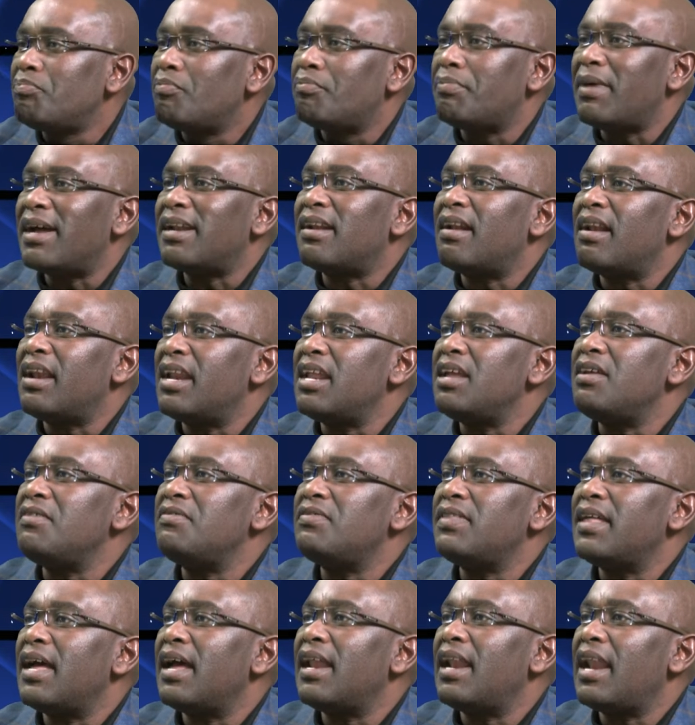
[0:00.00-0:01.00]
but
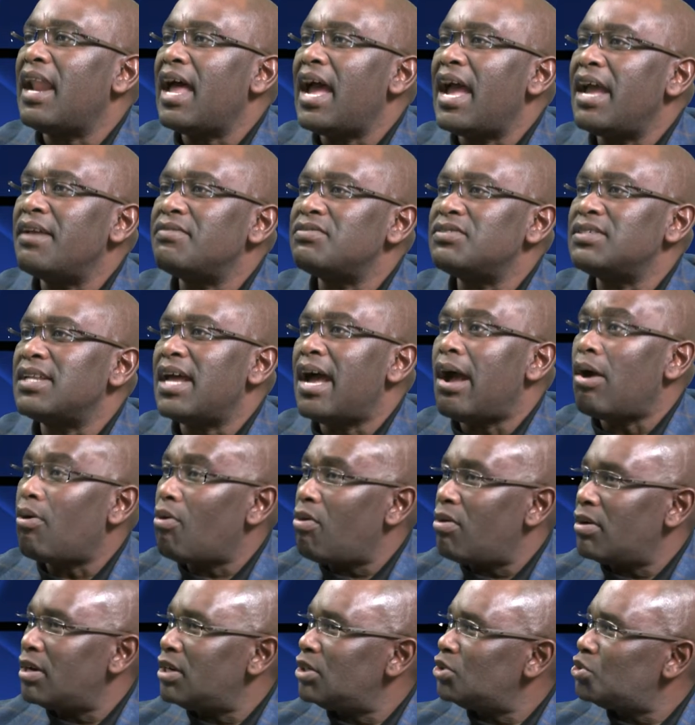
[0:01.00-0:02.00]
live their lives now
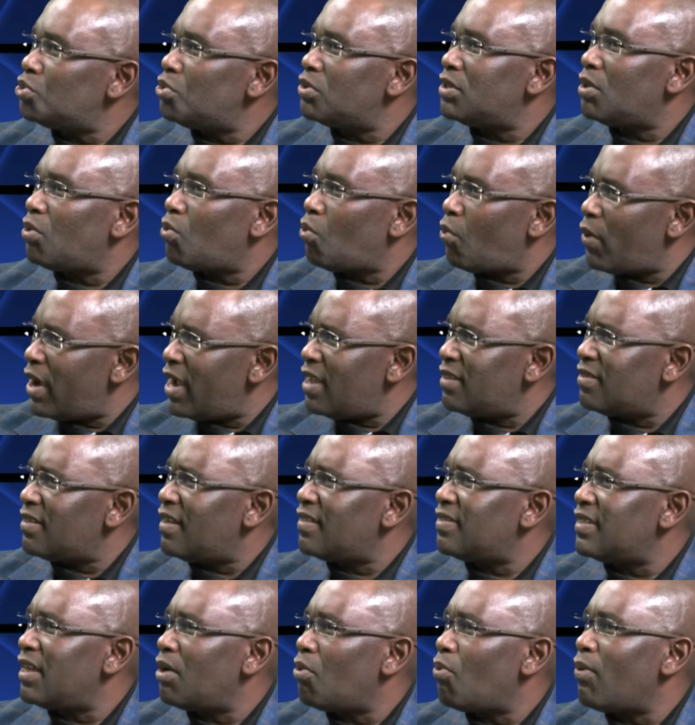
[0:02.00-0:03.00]
according to the way
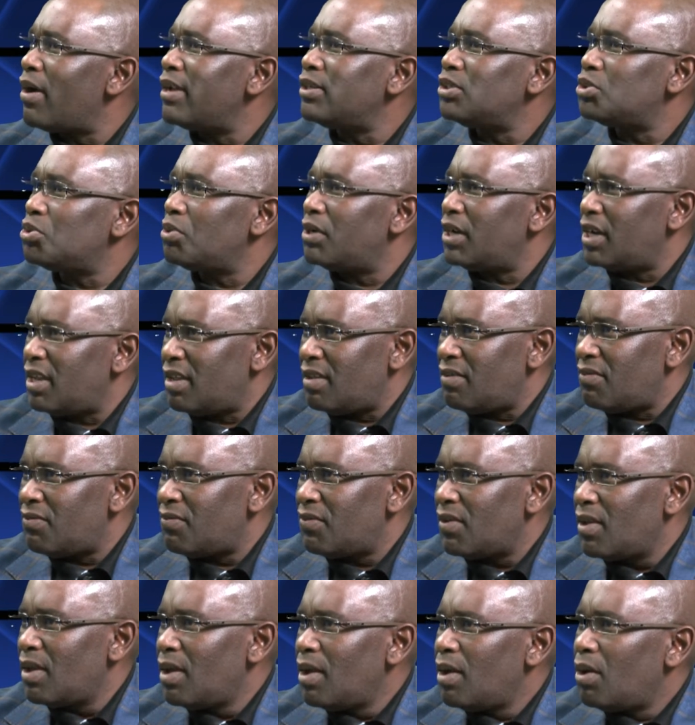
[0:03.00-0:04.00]
that they want to live,
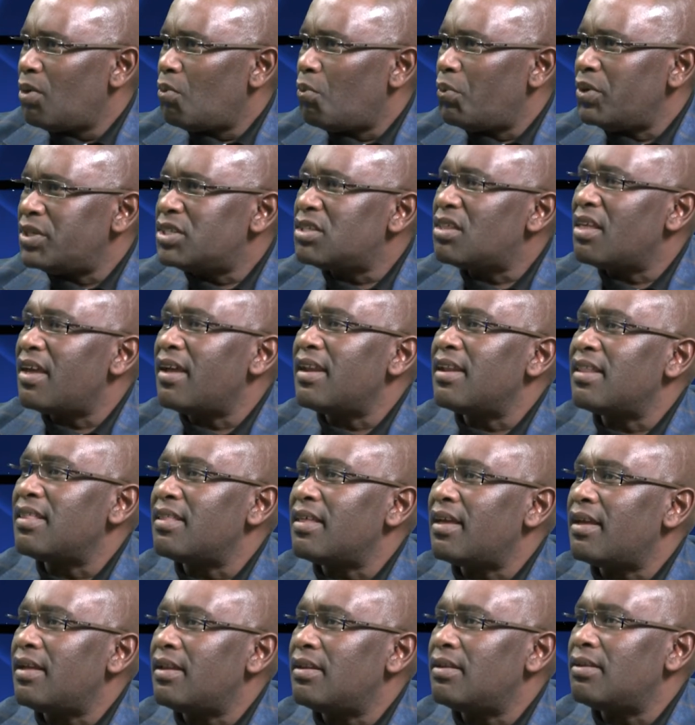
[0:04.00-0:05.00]
which
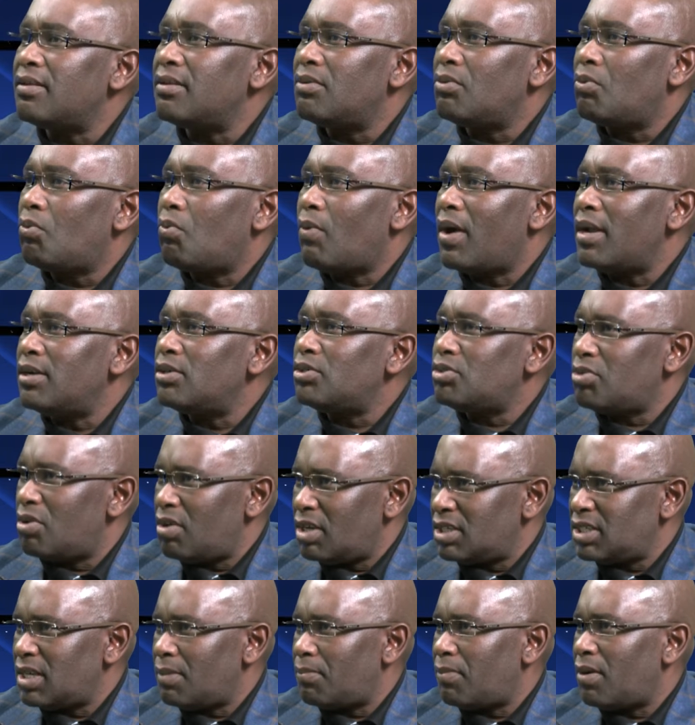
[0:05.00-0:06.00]
then one
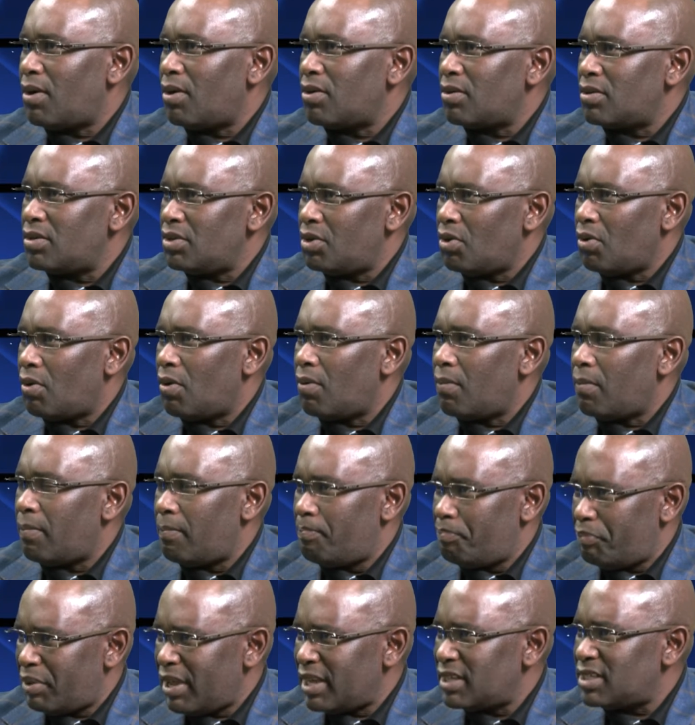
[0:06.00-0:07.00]
talks about your
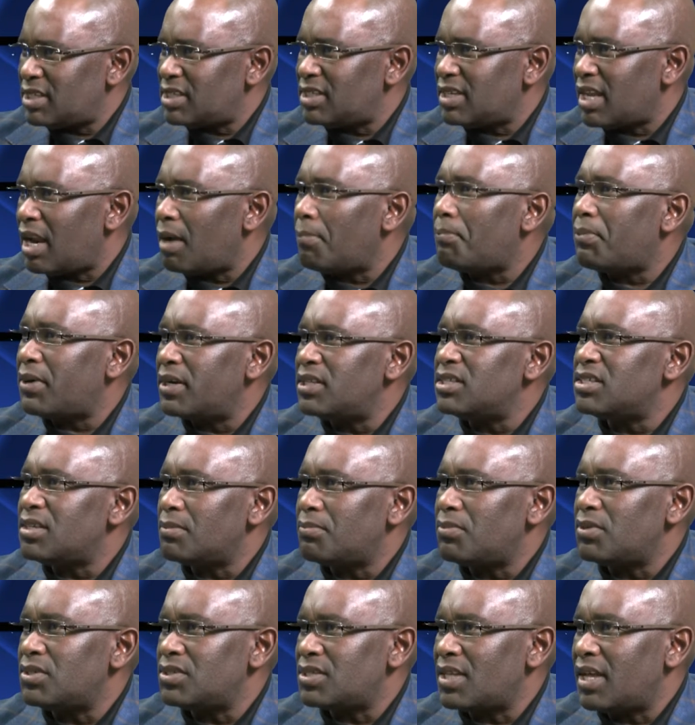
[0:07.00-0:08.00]
personal principles.